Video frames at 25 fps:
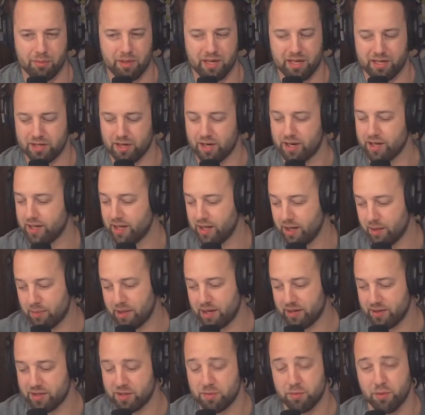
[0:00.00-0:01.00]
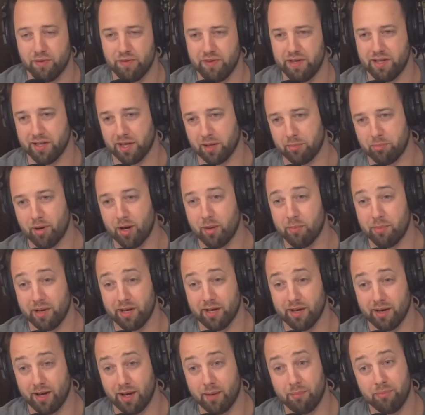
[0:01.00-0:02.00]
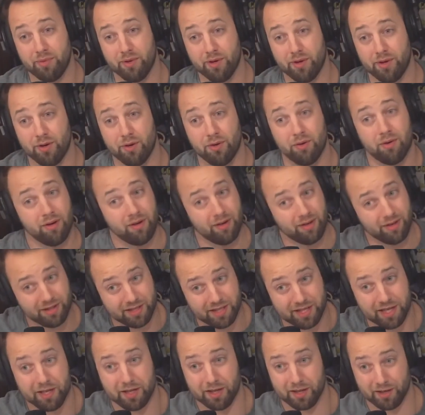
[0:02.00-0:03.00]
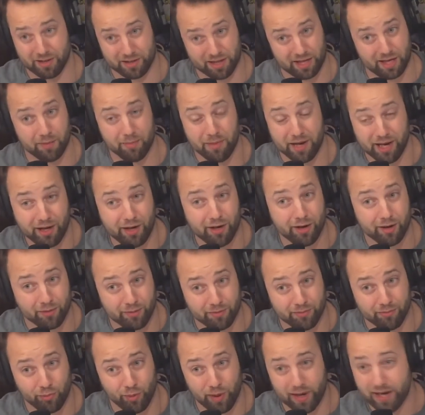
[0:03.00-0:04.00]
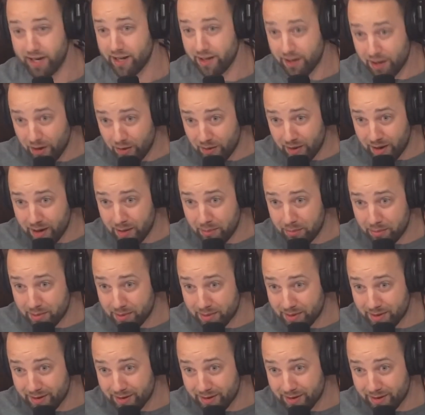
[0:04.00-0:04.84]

me talking about this movie and like pumping it up though, did it make your rating go up?